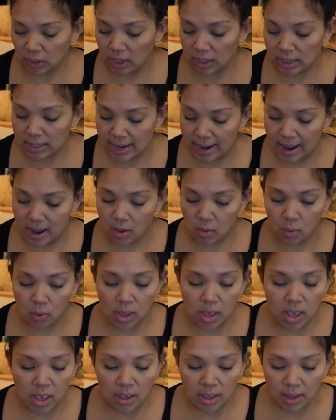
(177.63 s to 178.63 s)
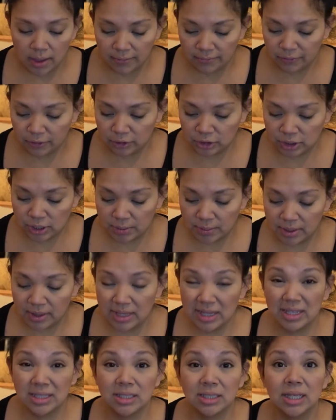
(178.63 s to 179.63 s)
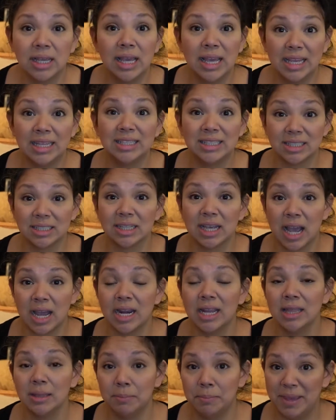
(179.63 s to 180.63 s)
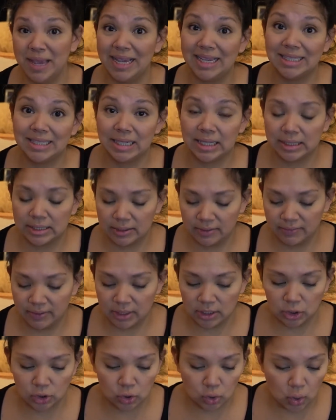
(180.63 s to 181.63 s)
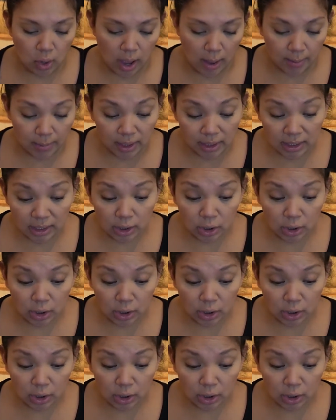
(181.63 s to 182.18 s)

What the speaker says: Now, for some of these, it's kind of the basics of it. So I'm going to